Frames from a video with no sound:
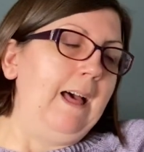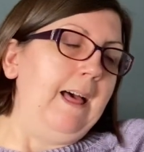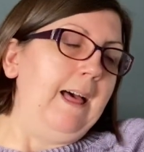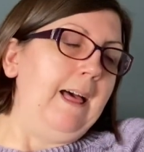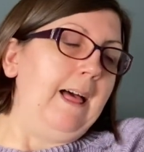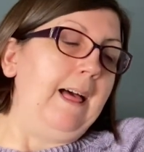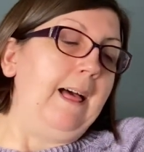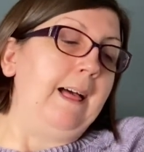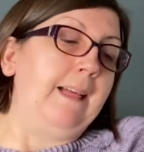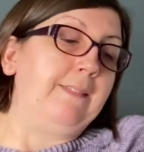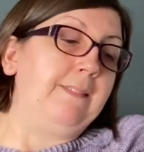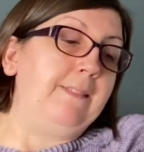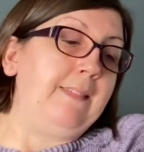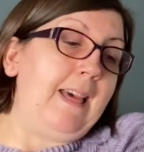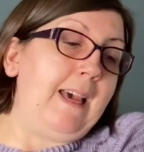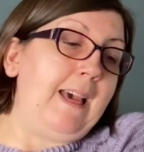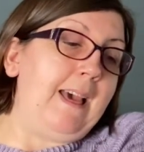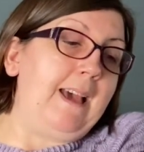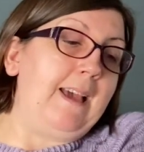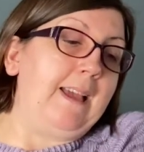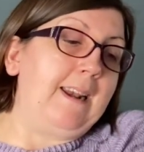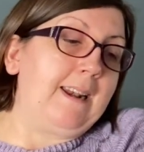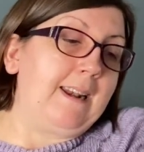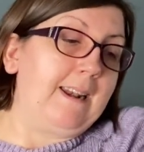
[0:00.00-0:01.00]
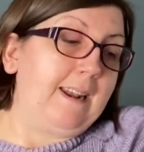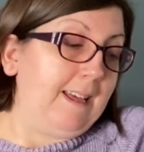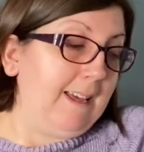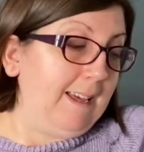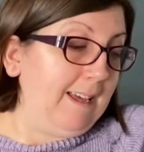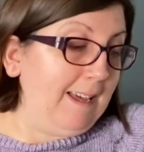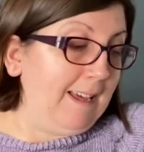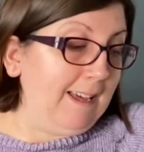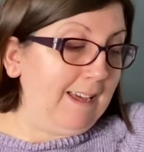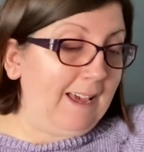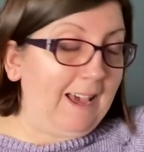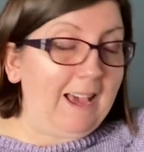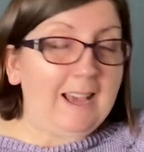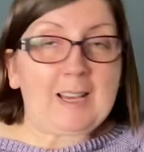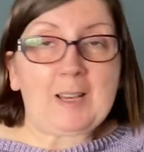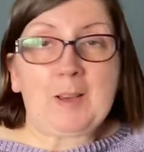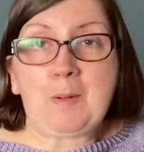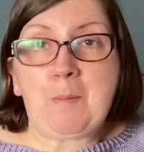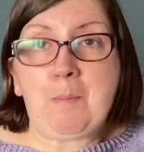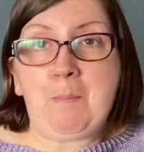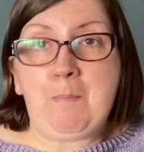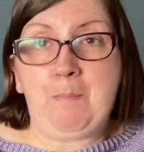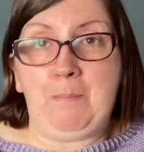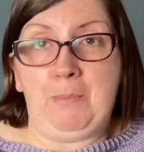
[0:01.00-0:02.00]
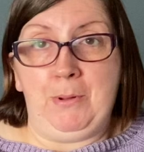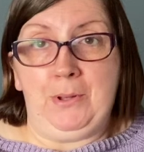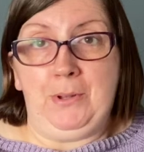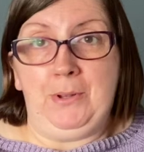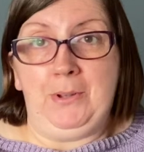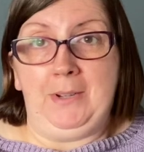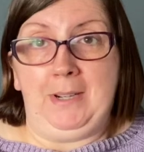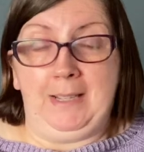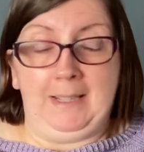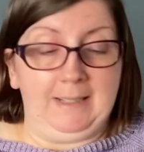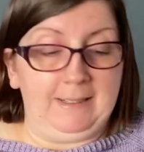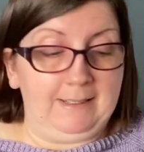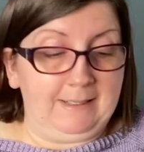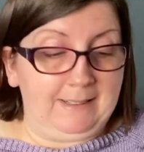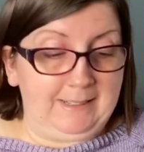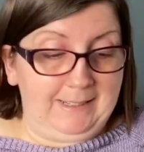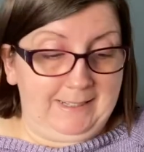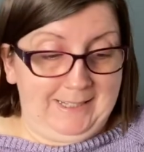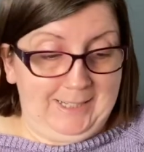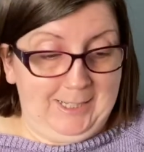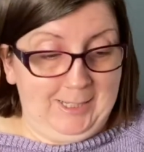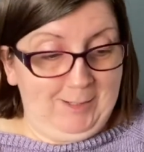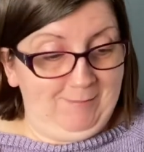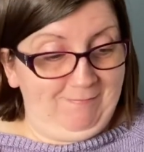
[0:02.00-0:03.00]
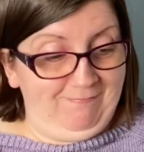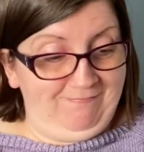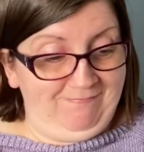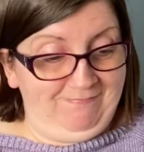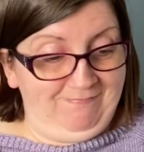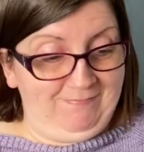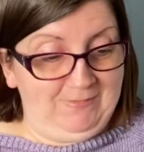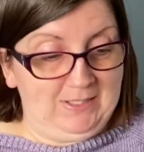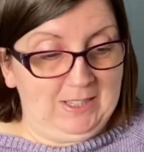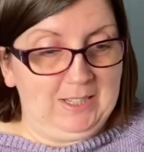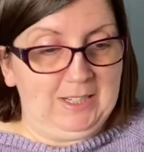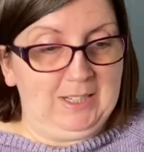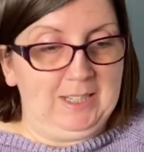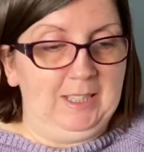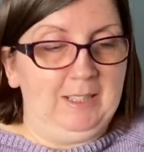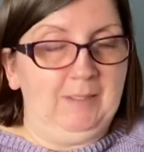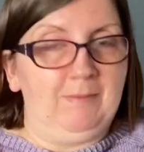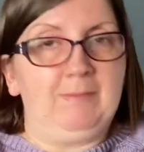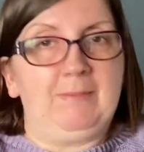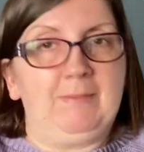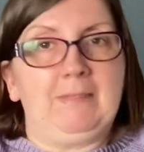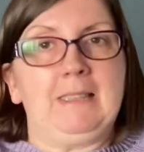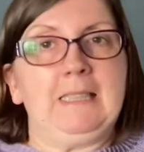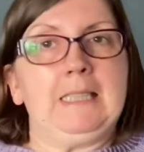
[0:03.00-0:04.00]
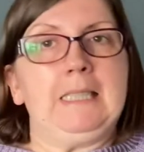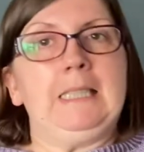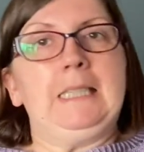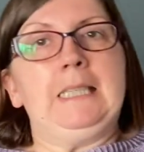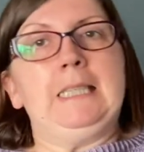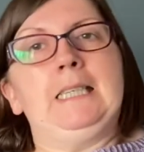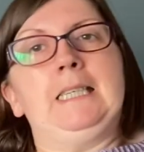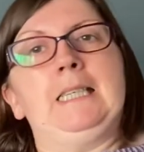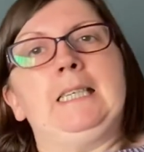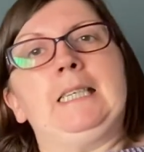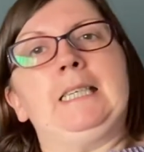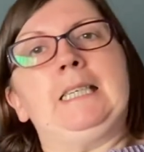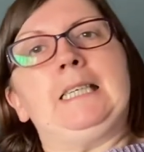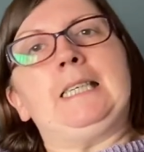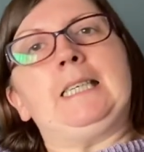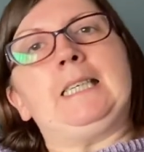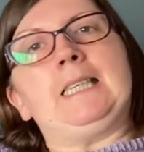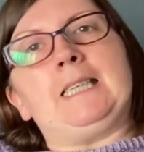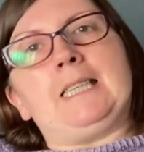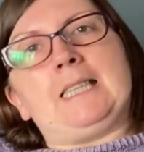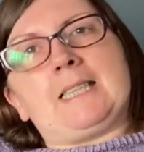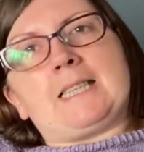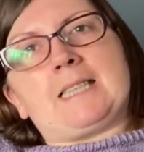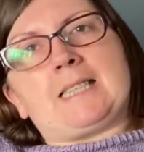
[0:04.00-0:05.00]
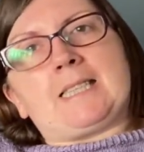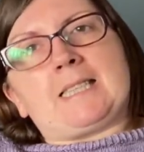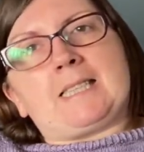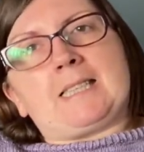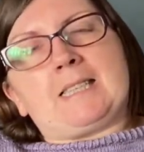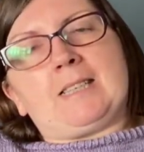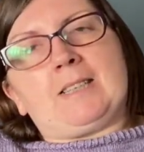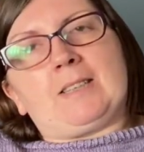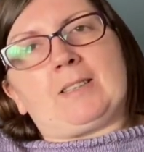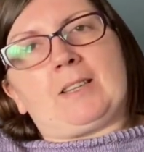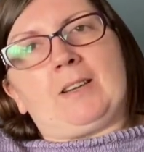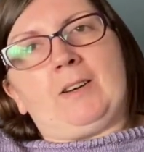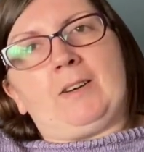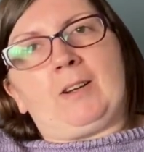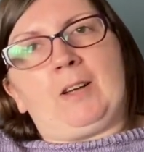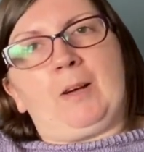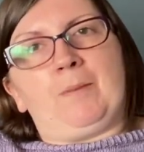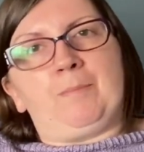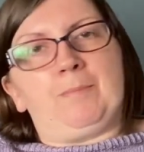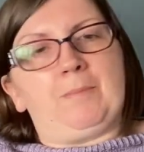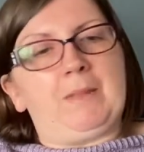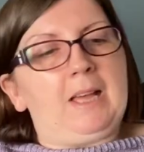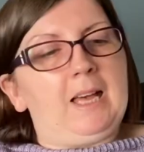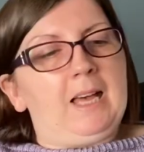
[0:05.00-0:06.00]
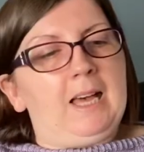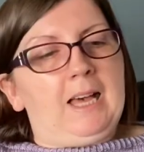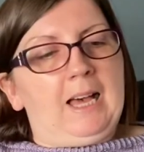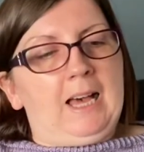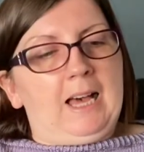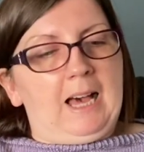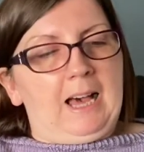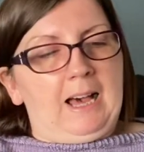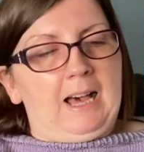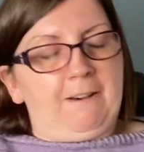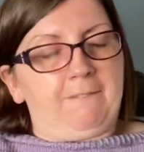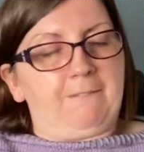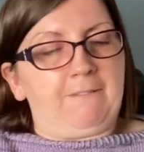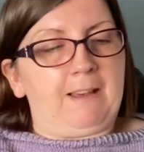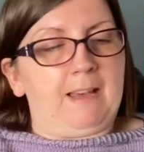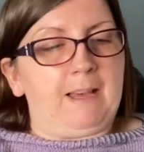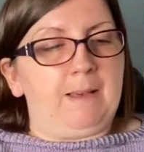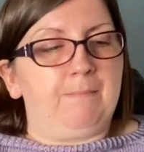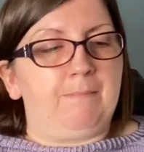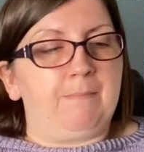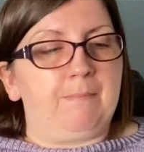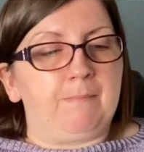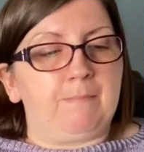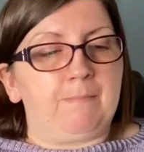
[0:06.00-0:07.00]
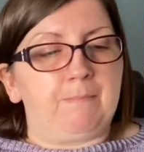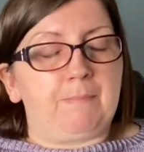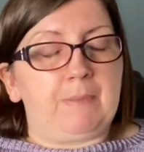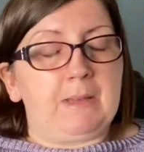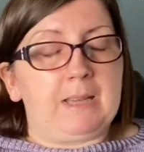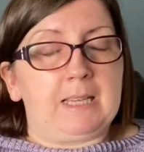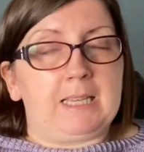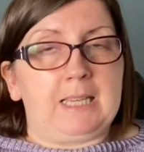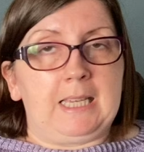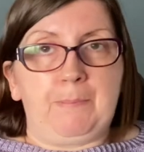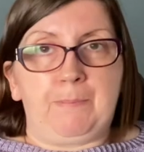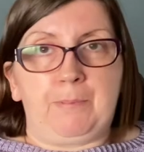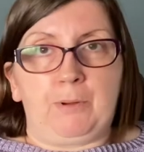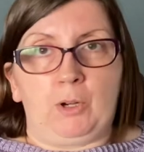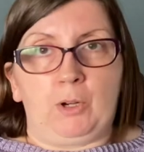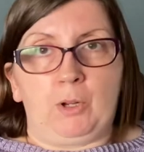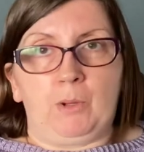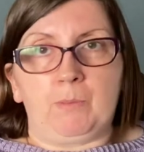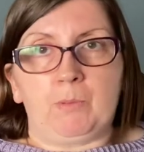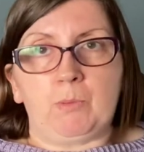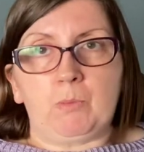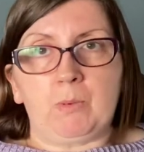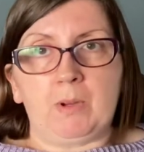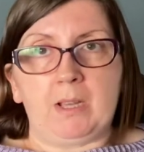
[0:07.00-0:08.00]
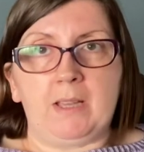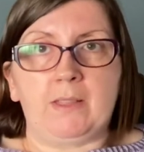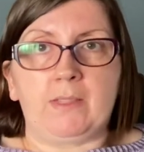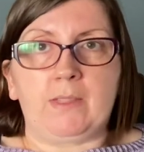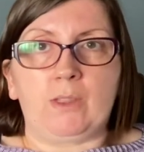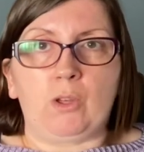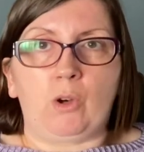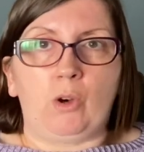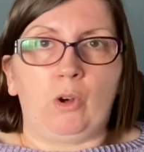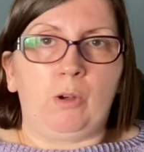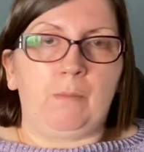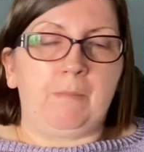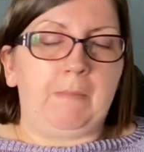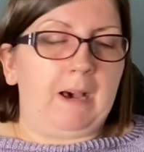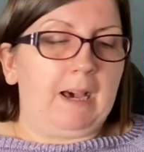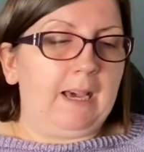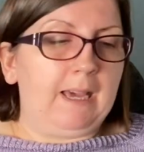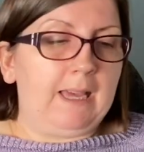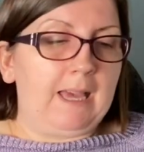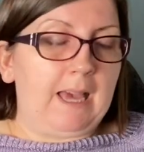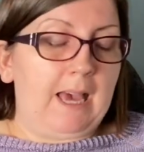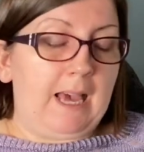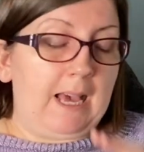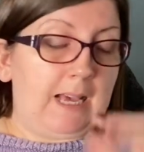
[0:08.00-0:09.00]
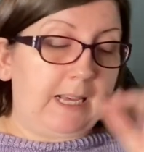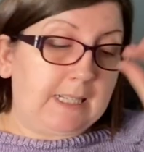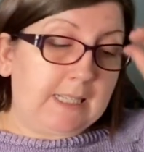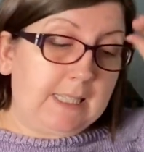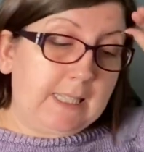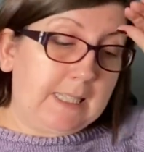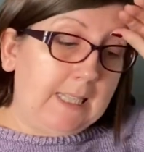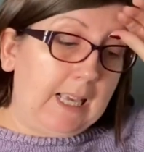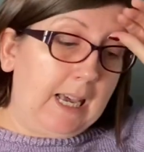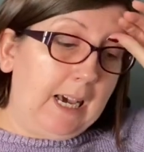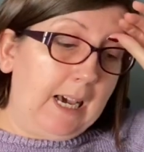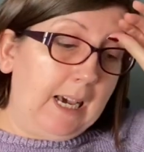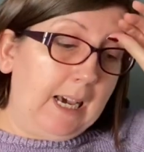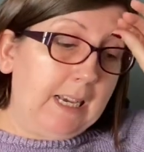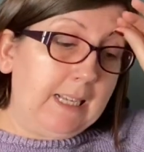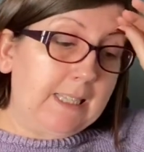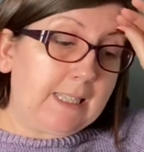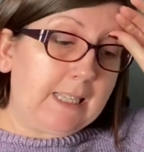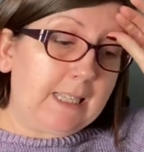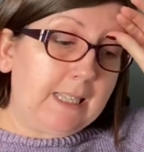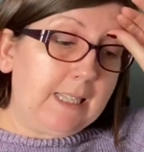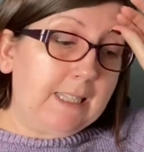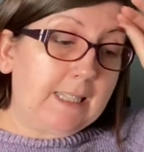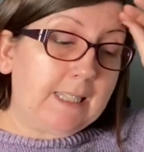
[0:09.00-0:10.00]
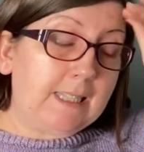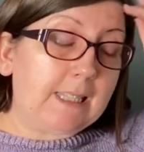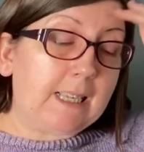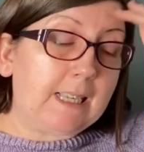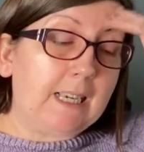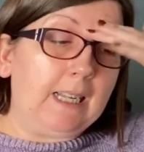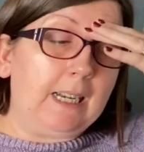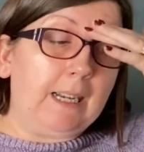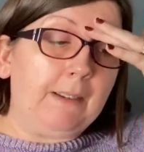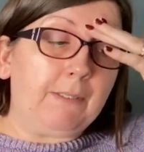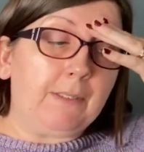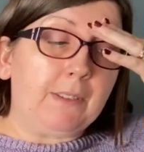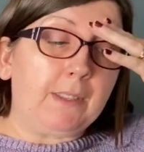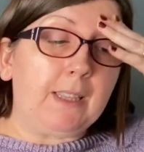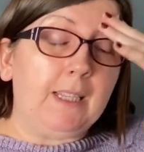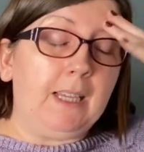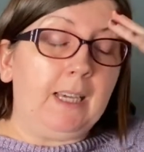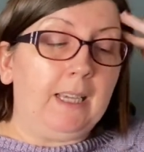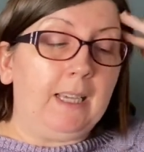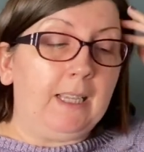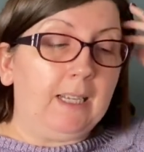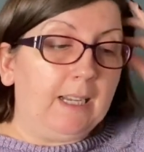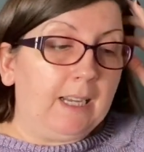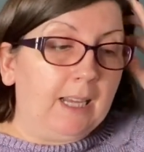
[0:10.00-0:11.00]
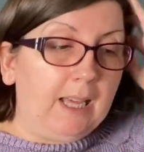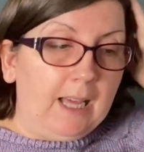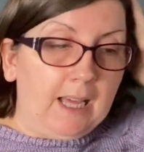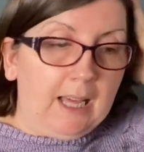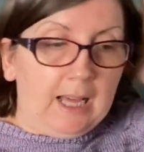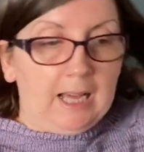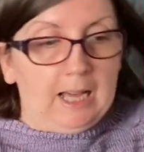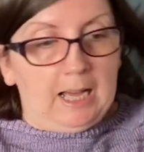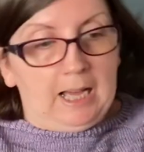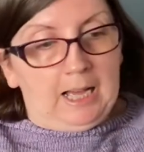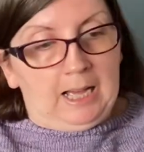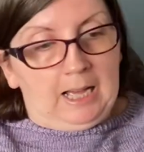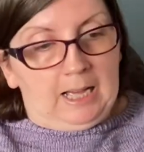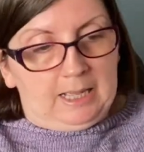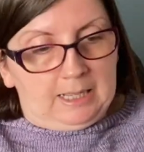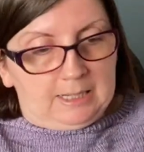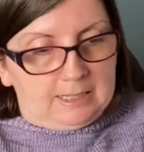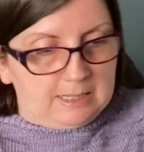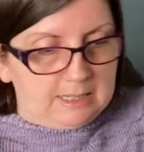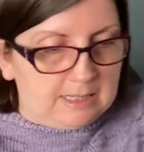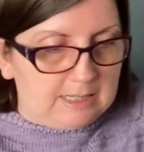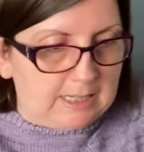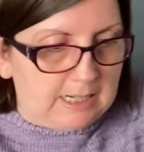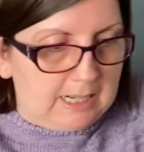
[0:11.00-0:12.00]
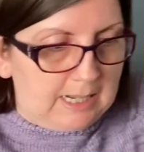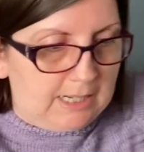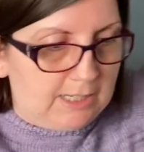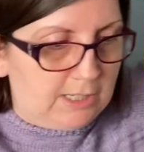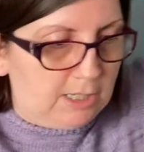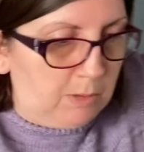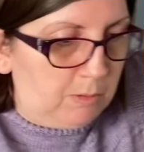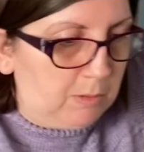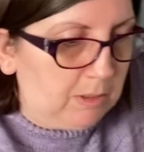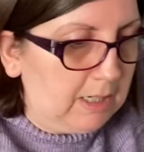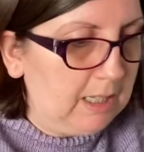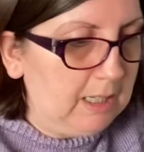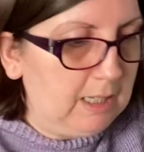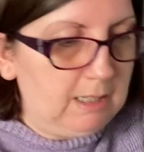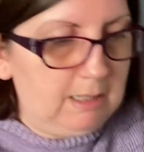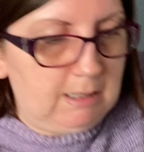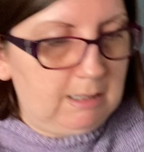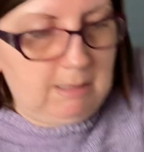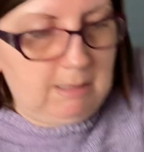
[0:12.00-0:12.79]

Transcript: and then I can burn it. No, still going on. I've been keeping up with all my exercises and everything, and I don't wanna